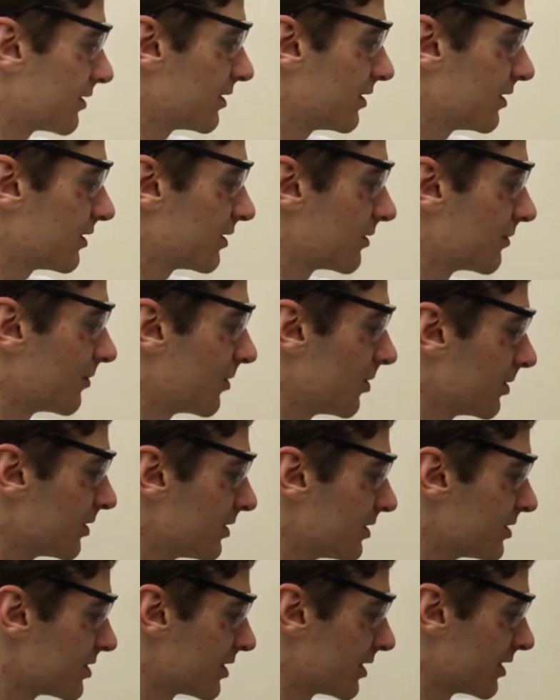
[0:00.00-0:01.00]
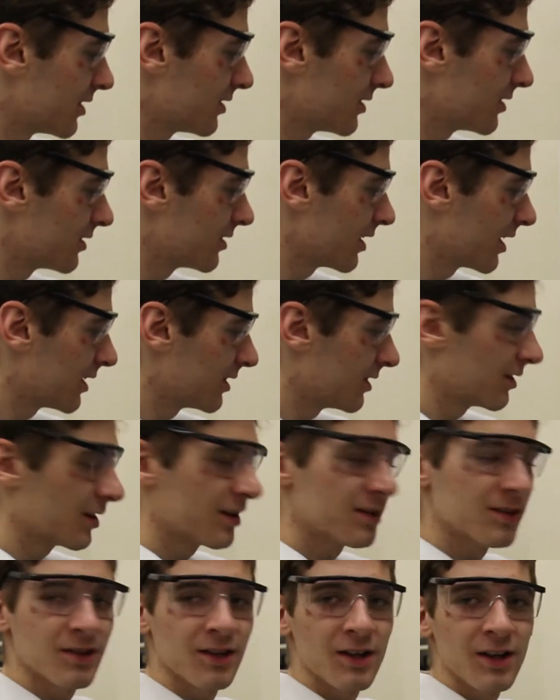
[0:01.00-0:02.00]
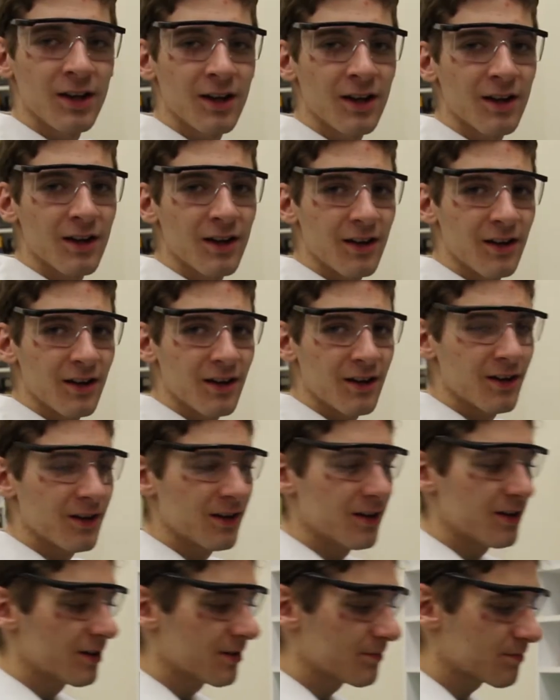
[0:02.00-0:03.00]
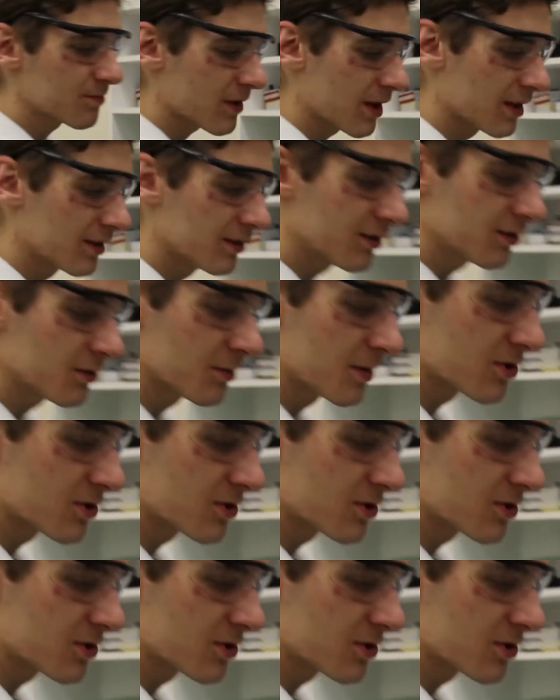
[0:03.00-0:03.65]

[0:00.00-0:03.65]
this is voltage and this is light intensity, and this